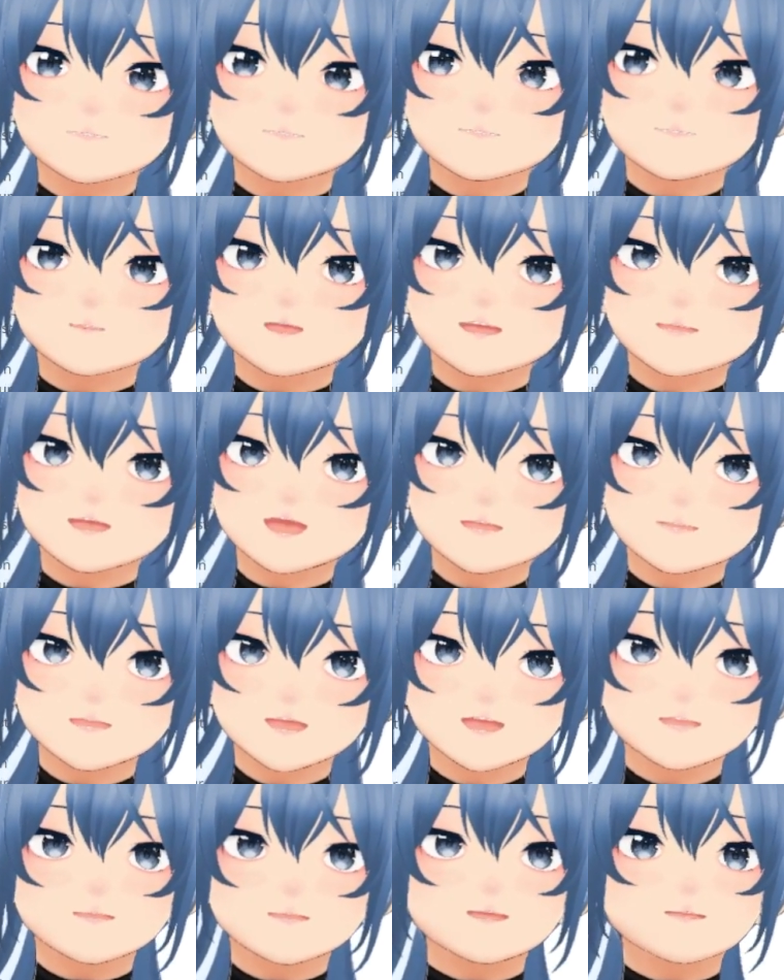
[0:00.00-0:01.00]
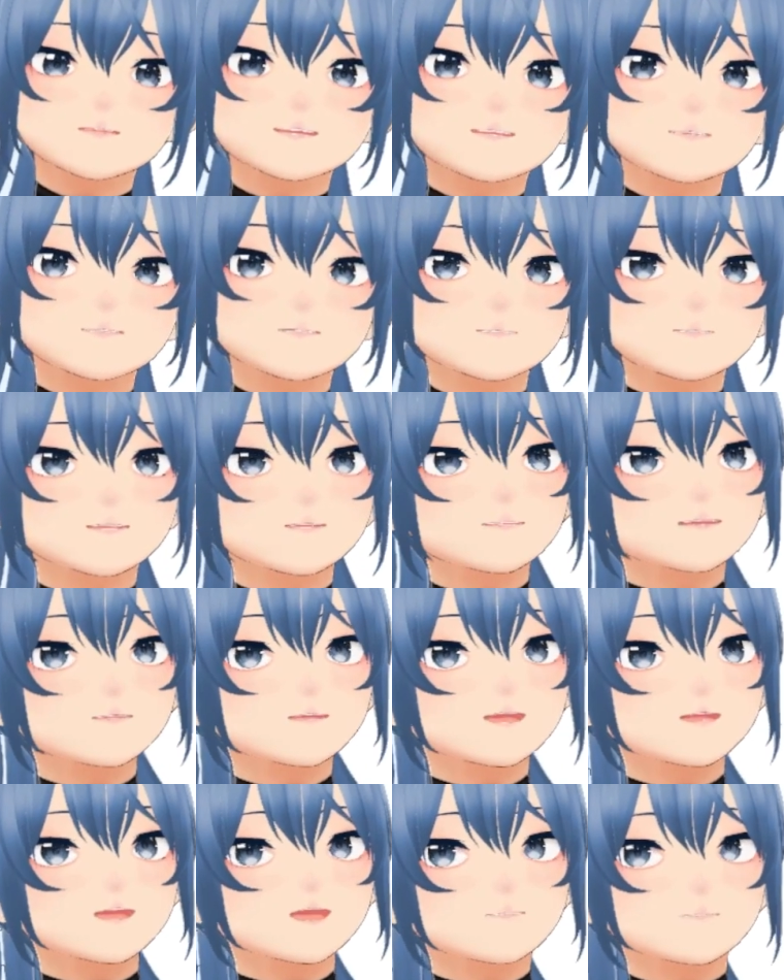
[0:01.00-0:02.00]
But like assuming the
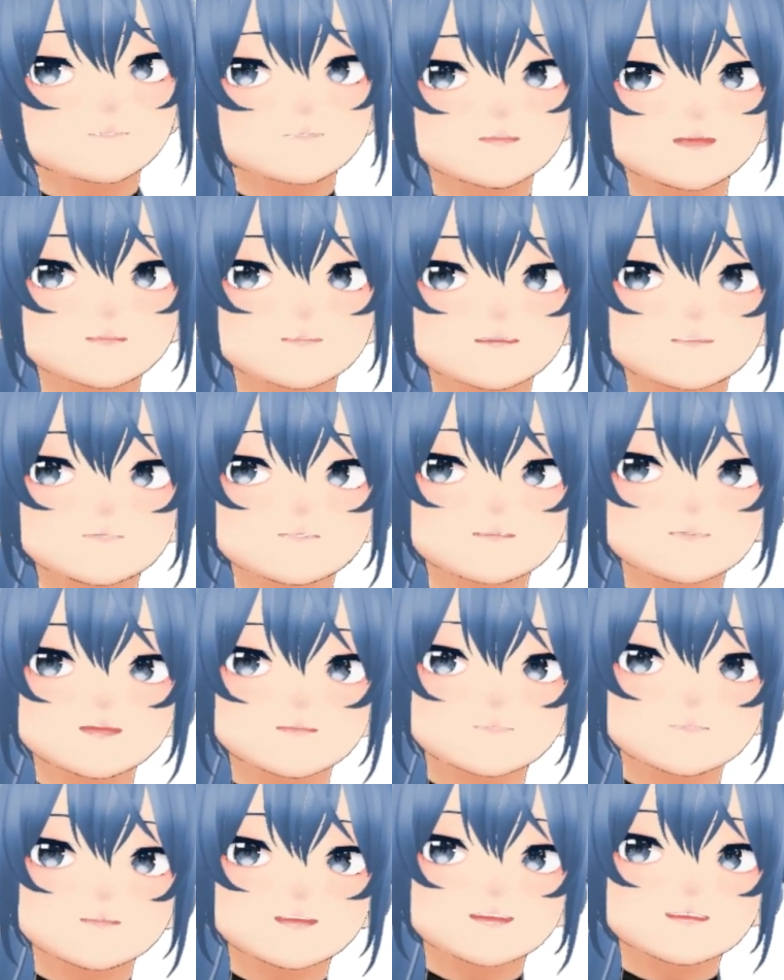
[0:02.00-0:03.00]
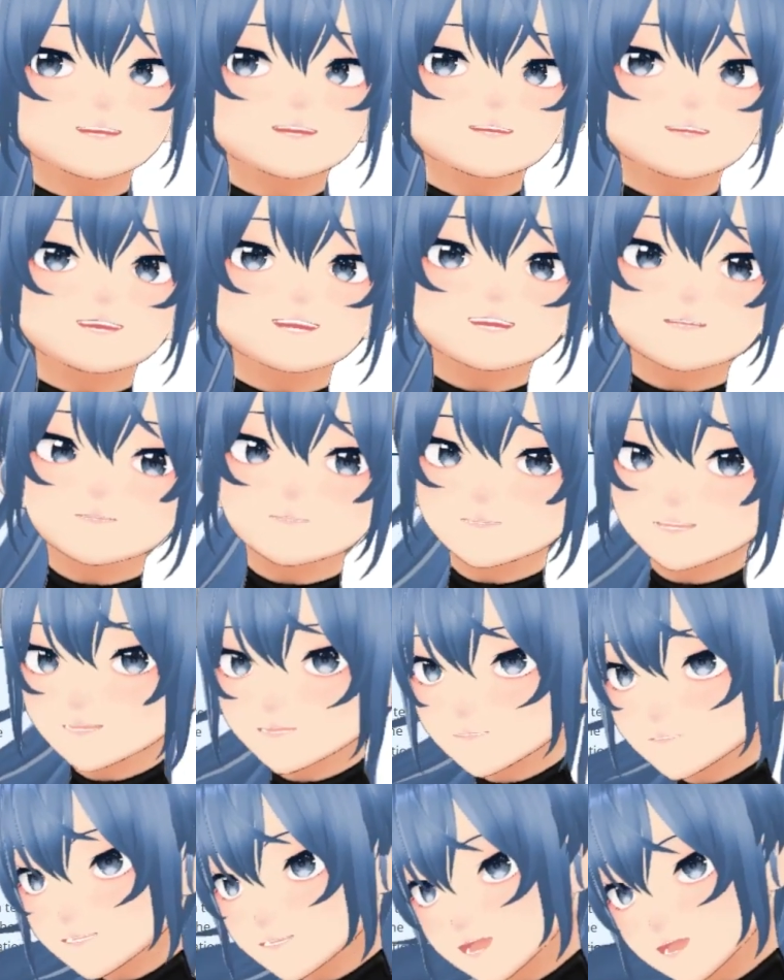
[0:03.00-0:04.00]
people, this is
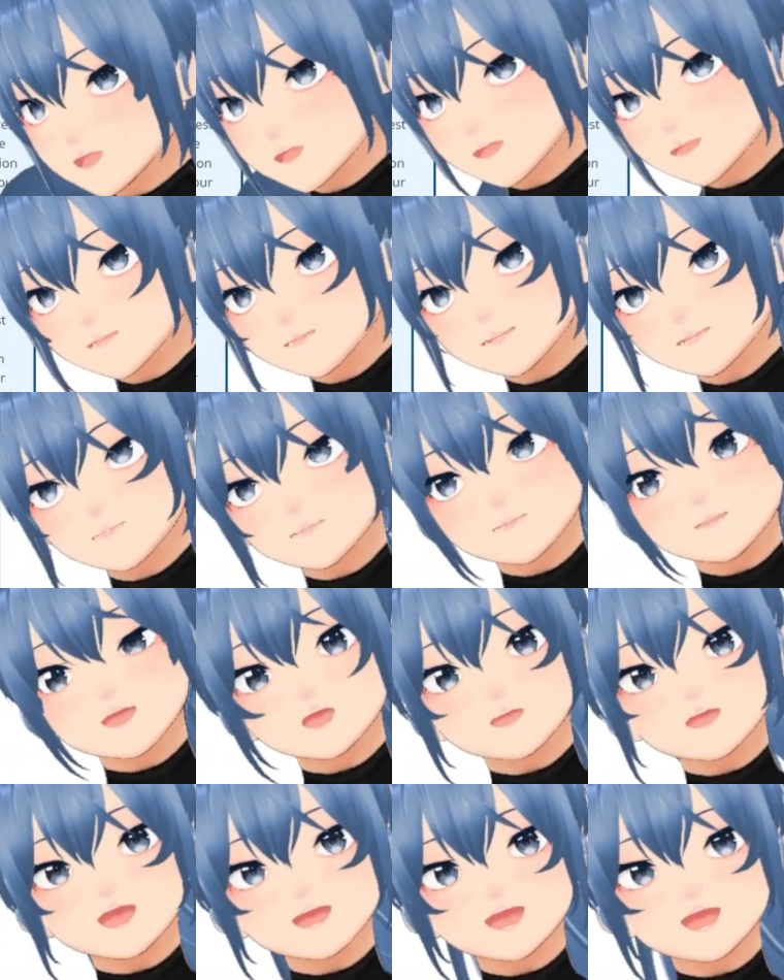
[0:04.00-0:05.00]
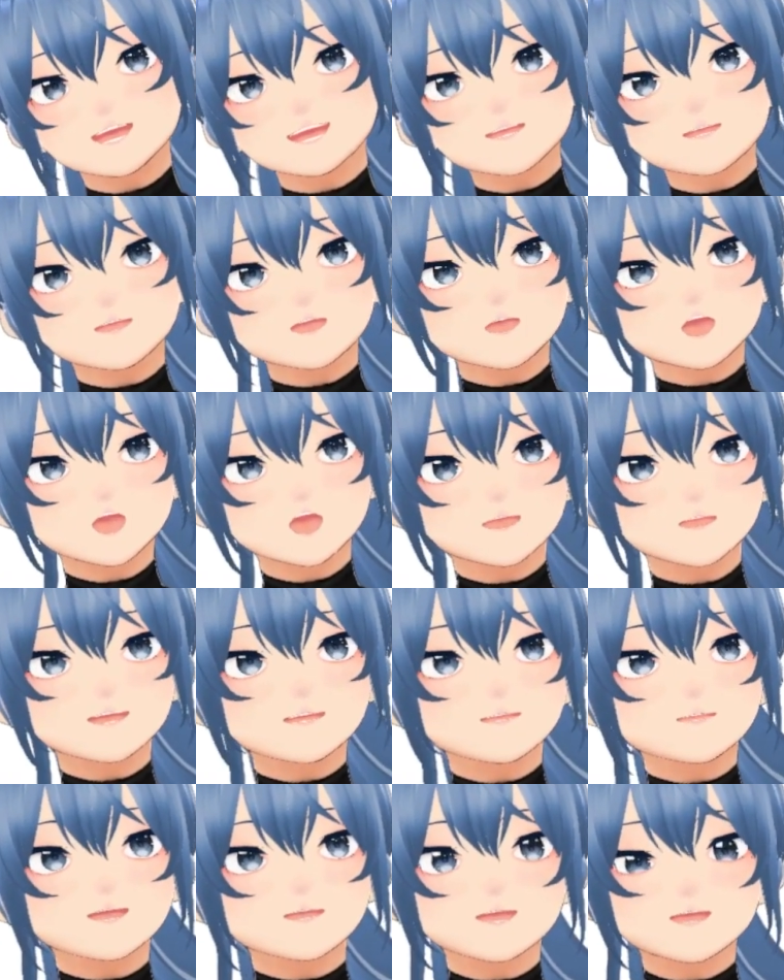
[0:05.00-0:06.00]
asking about the people I know and
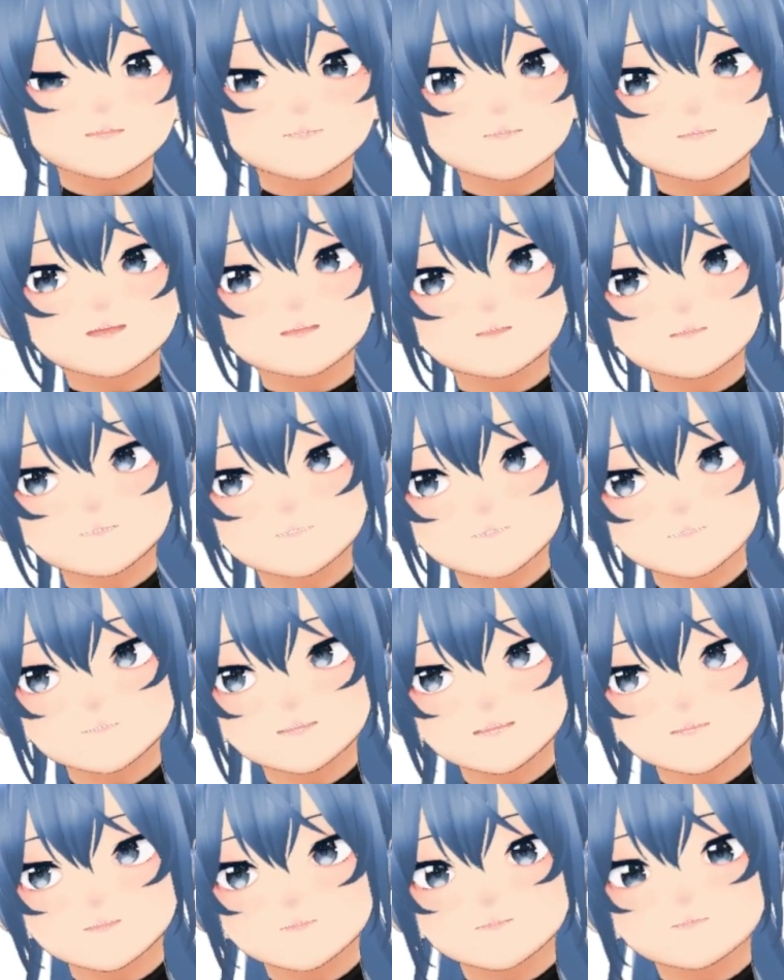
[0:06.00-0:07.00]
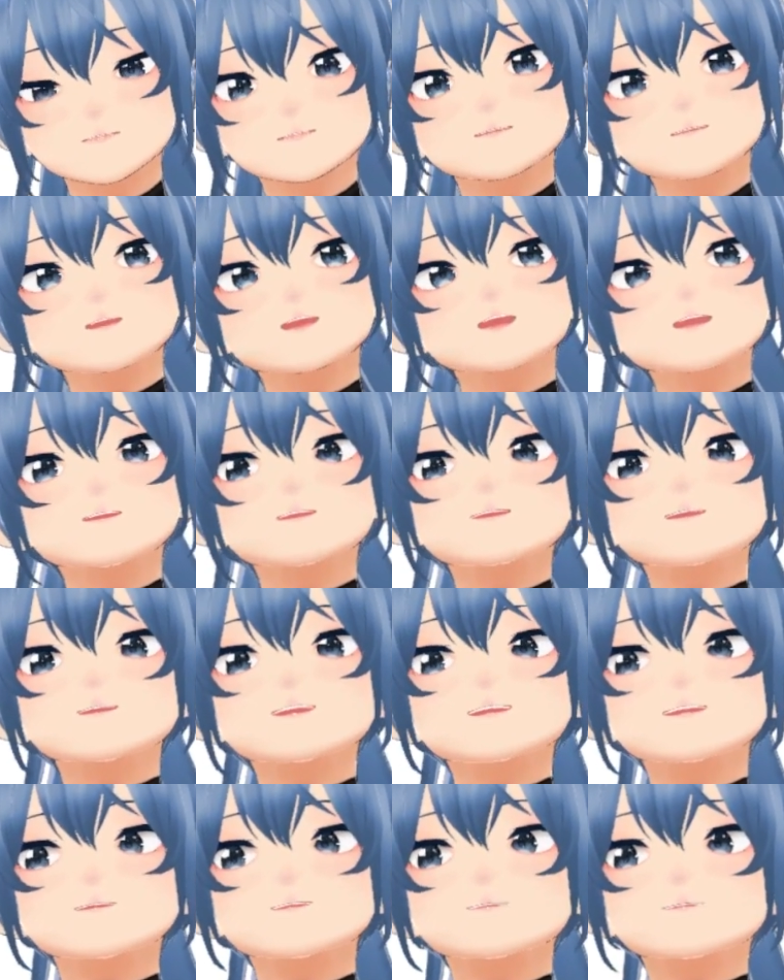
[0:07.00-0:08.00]
interact with, then not
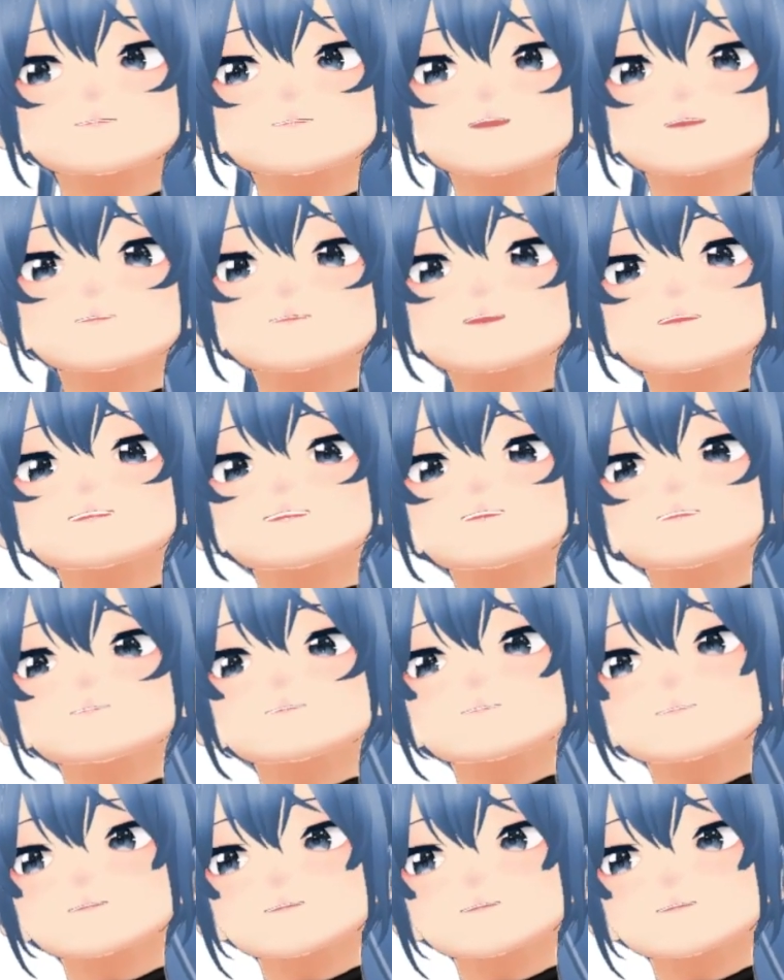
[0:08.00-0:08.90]
really.